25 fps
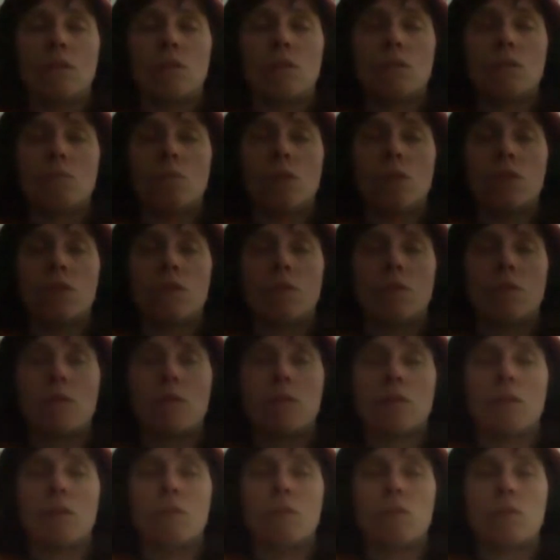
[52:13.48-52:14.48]
My son
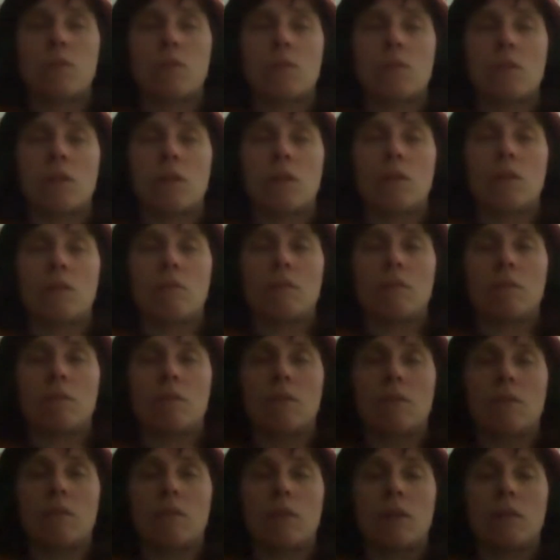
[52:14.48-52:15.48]
is outside,
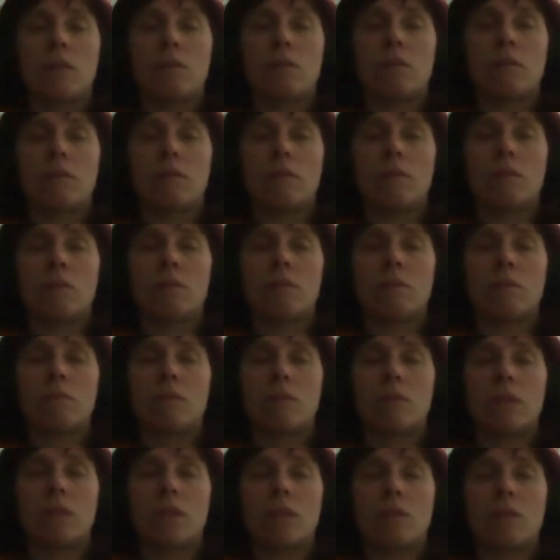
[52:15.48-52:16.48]
or I don't know,
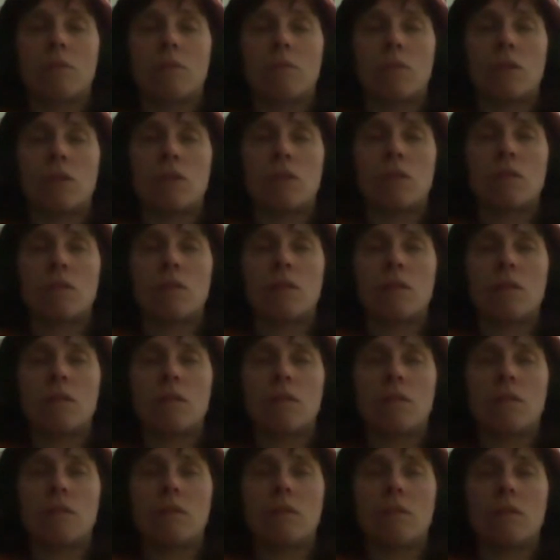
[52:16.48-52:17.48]
like my
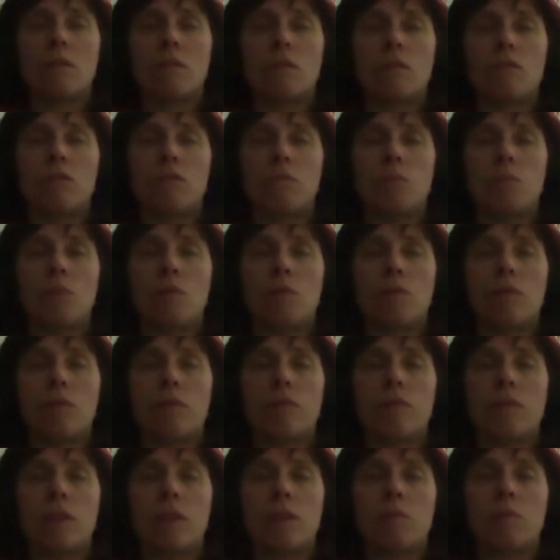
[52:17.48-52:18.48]
son, if both of
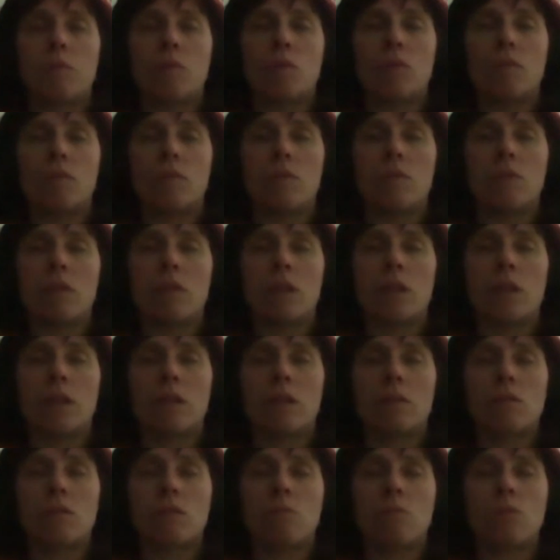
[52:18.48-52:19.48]
them, or
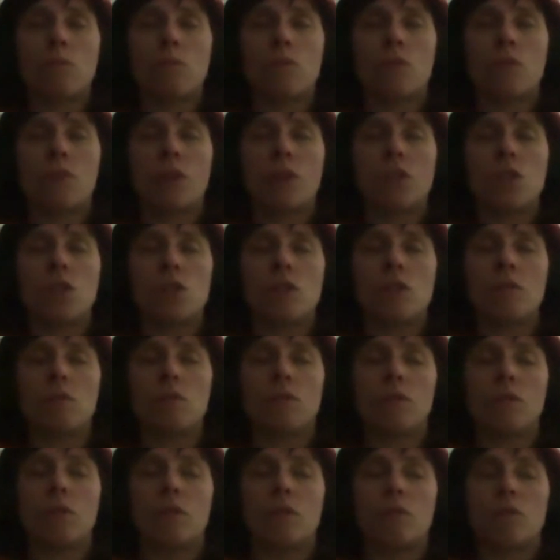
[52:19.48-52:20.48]
like some
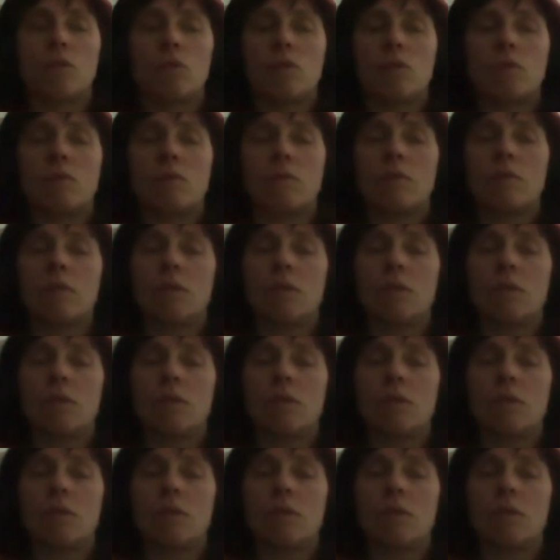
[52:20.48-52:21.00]
grandchildren also.